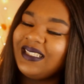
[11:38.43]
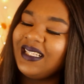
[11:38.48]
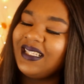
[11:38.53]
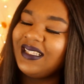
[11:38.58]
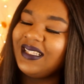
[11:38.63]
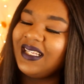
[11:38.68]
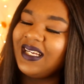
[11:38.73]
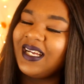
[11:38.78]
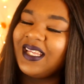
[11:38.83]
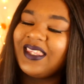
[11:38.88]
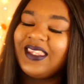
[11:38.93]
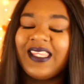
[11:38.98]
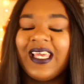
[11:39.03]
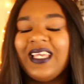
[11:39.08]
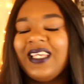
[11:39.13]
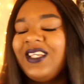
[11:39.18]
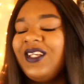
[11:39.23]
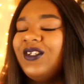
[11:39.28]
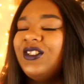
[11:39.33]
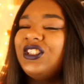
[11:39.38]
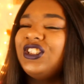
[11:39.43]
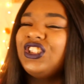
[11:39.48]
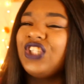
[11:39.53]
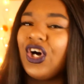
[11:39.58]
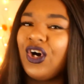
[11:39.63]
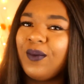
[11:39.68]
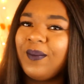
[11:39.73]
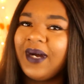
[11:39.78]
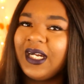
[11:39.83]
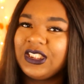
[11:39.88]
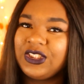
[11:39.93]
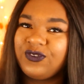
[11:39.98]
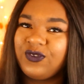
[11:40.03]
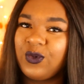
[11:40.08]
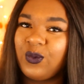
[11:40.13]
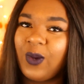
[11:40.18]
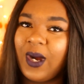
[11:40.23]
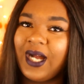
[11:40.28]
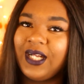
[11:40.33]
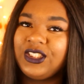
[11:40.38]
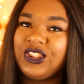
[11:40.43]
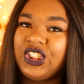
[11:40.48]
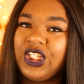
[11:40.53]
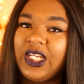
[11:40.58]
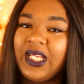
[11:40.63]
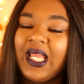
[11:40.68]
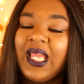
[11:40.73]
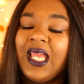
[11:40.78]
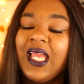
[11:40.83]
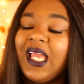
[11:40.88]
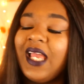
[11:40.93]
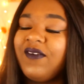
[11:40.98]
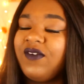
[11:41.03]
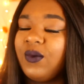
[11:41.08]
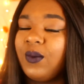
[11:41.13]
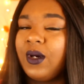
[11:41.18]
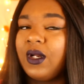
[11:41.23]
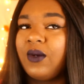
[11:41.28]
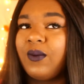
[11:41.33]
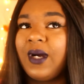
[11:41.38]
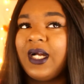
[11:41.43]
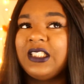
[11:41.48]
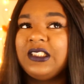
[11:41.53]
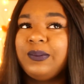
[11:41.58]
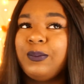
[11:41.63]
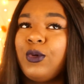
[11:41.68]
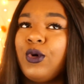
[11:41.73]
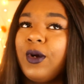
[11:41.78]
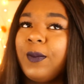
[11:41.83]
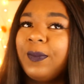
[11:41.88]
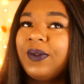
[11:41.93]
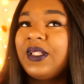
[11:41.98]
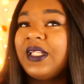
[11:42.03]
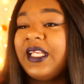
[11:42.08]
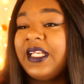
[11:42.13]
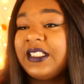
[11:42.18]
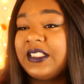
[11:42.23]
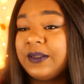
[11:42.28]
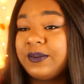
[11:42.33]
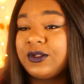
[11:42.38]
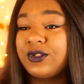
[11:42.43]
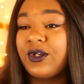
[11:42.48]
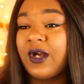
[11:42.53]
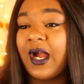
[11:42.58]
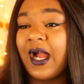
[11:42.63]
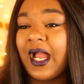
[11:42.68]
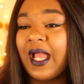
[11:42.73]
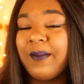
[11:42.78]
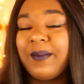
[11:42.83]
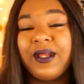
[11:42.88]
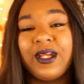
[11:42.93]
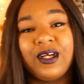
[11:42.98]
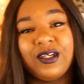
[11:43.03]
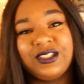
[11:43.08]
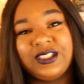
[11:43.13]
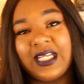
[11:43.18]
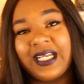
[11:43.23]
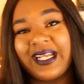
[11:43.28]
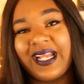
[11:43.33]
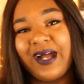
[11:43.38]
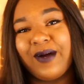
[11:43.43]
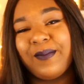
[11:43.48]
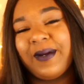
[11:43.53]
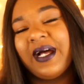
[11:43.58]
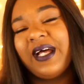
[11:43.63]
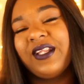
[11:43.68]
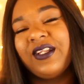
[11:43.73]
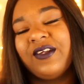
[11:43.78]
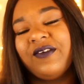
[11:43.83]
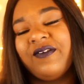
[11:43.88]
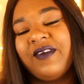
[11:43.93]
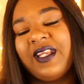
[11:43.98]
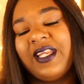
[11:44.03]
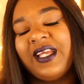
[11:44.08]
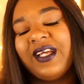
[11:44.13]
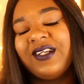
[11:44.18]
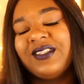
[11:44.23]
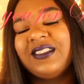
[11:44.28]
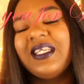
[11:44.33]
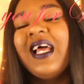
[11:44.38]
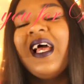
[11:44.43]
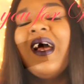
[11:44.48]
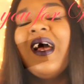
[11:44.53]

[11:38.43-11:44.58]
Look, thank you so much for watching. If you want to watch more, please subscribe and go check out my other videos.